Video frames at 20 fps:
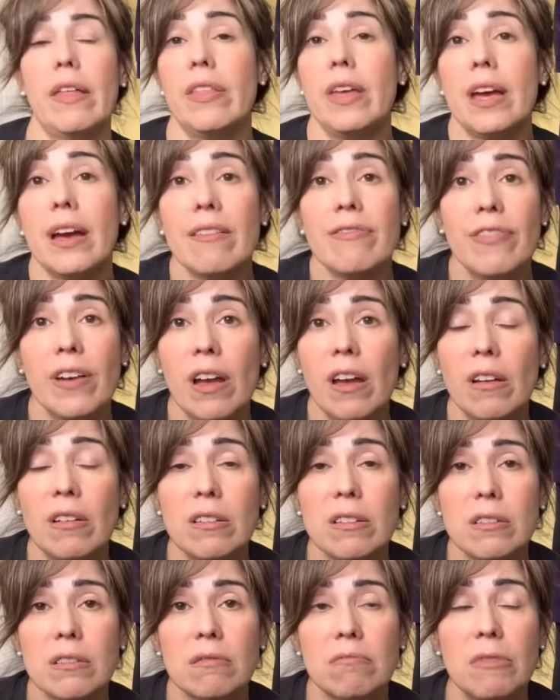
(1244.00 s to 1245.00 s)
think I
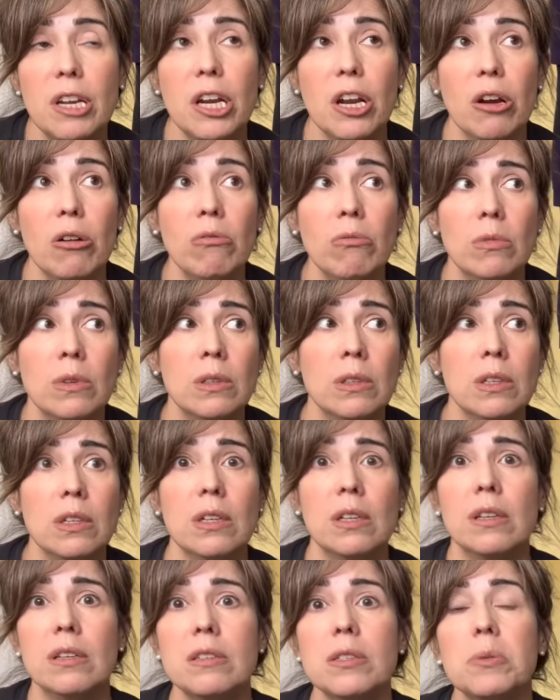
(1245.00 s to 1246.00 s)
found, you know,
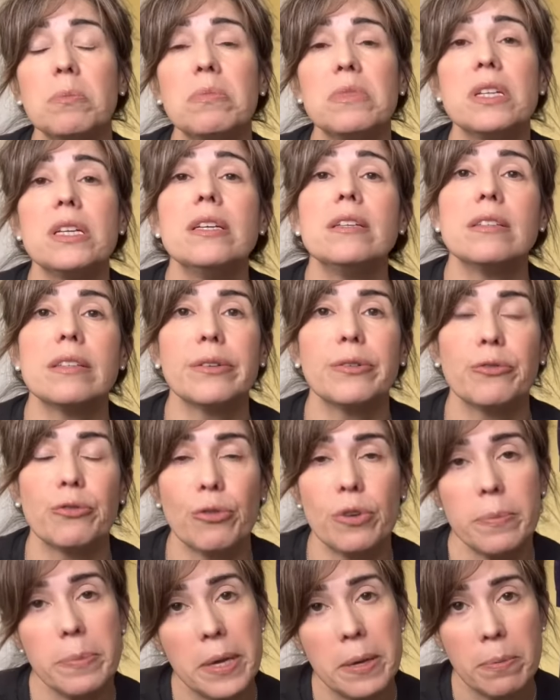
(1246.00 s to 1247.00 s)
some decent
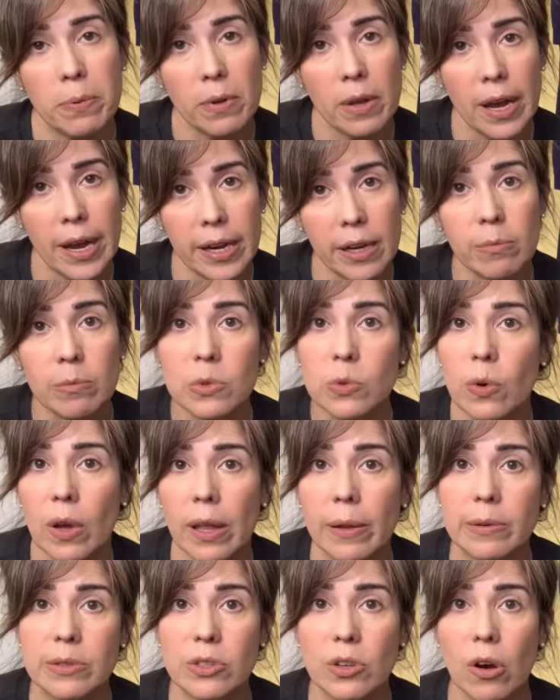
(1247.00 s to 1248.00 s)
Free People items
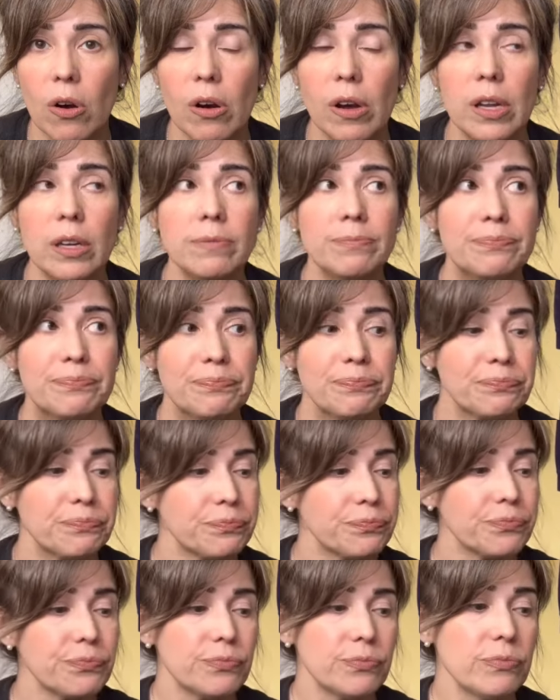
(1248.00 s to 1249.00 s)
while I was gone.
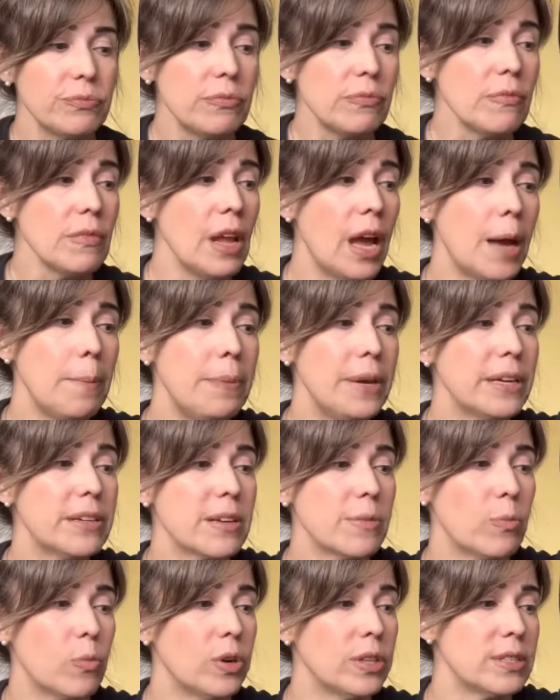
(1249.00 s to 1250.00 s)
I picked
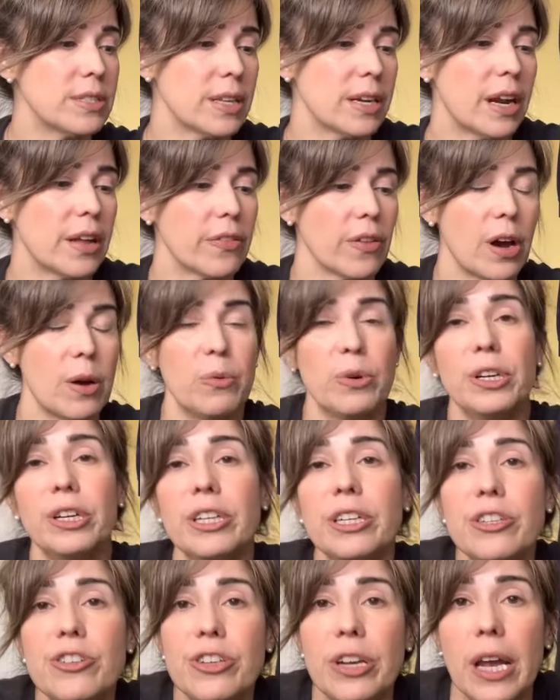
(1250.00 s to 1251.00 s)
up ones that I thought were in
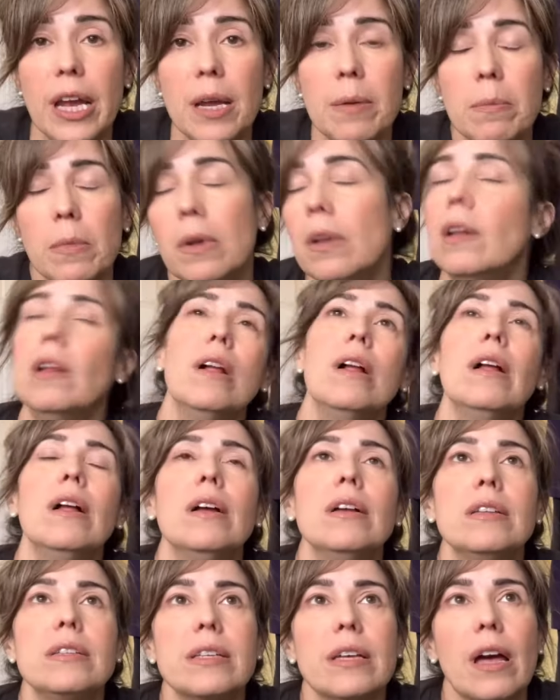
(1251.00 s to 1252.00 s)
good shape
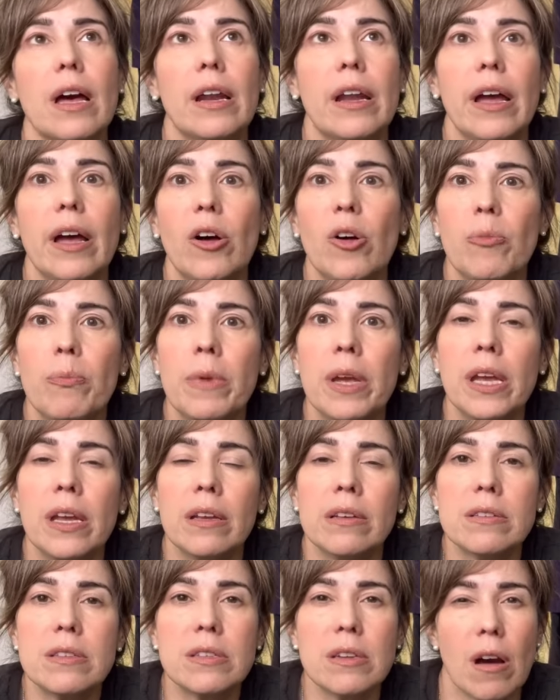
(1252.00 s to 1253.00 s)
to kind of help
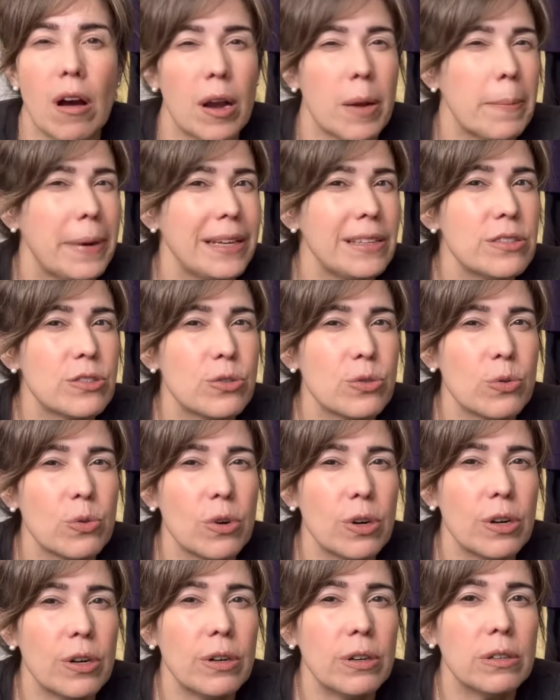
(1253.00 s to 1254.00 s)
me stock my
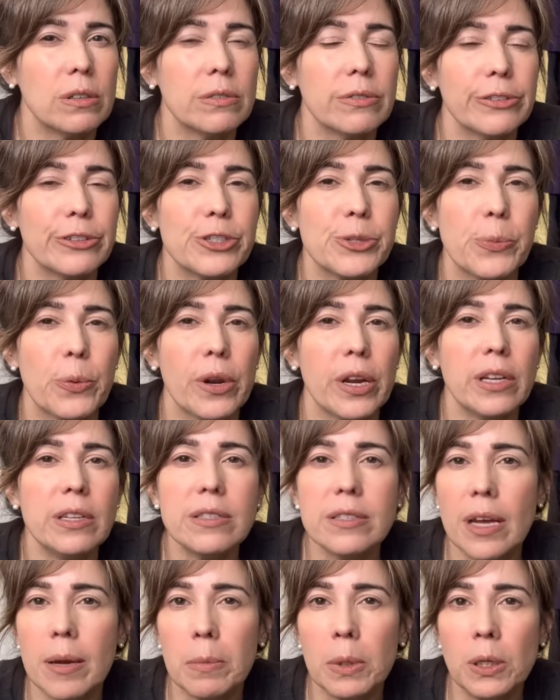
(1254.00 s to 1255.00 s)
store for spring and
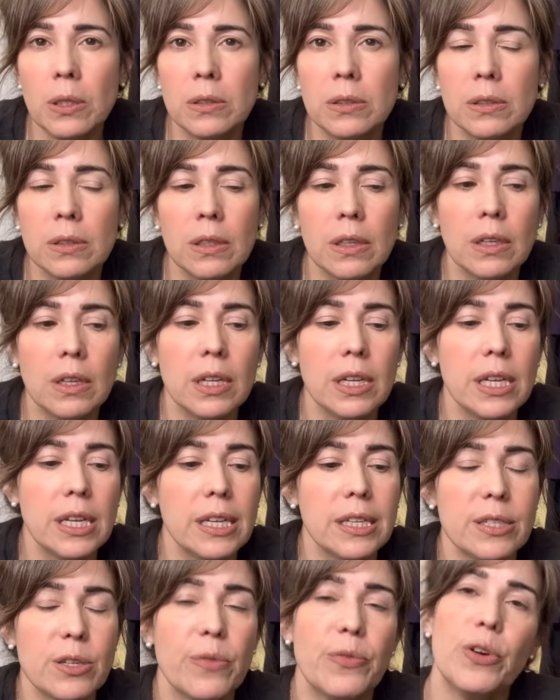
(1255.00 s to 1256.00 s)
summer.
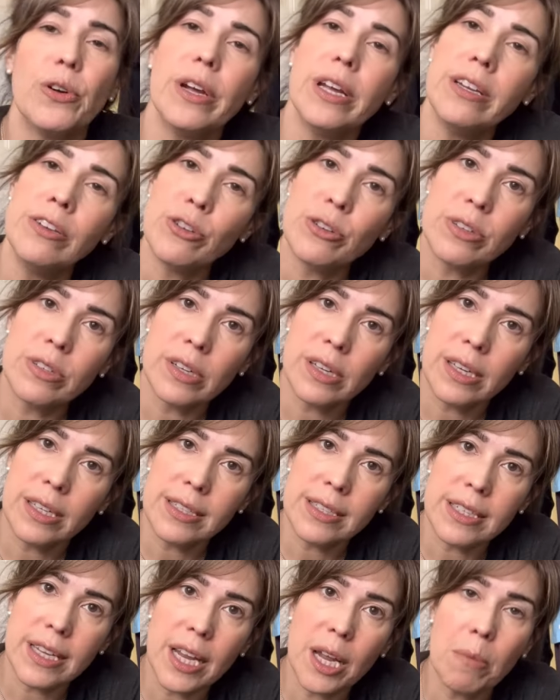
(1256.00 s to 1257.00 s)
So if you're interested in
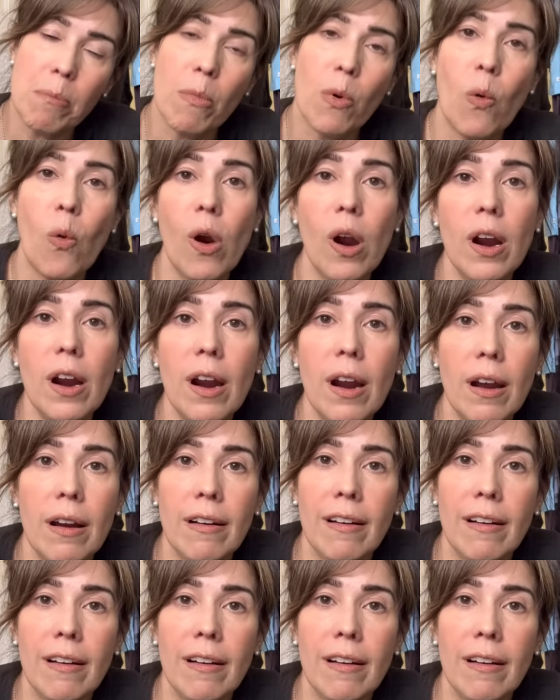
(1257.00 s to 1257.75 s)
seeing more